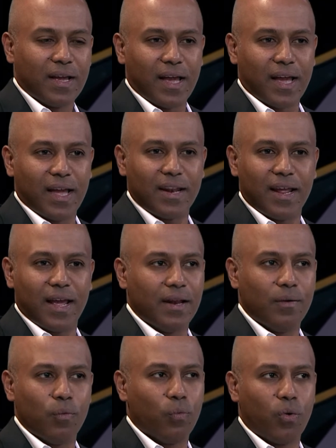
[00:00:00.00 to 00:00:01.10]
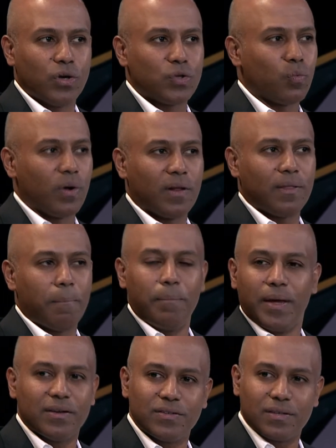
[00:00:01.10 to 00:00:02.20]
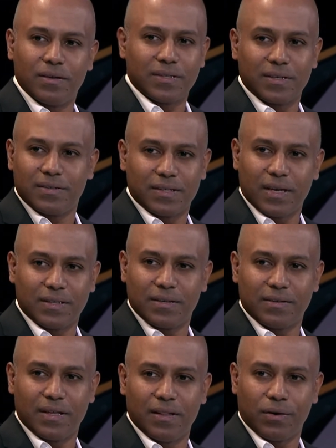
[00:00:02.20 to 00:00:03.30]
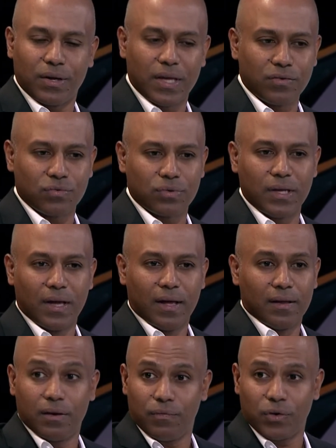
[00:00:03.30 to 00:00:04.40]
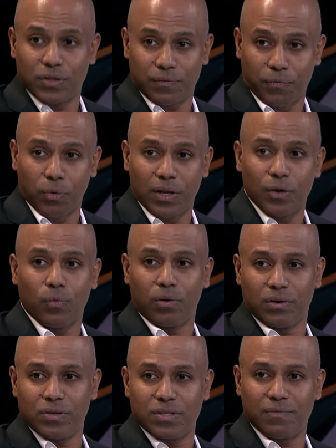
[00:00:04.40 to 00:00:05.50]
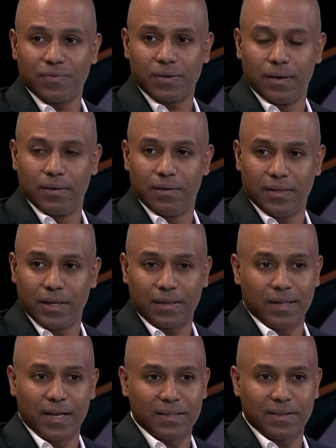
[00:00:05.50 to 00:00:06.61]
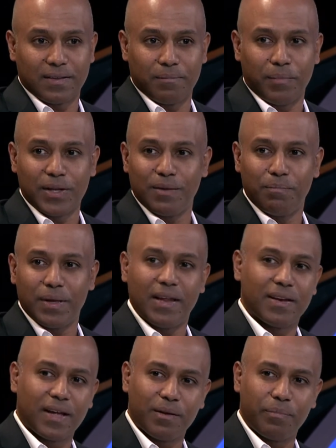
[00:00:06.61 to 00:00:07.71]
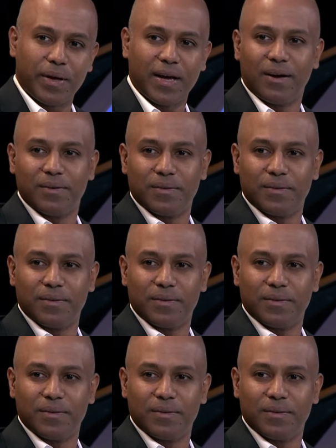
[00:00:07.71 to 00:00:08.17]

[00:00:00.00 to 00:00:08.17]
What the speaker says: and it was one of the biggest successes in their history, reversed 14 quarters of decline and the multi-billion-dollar payout.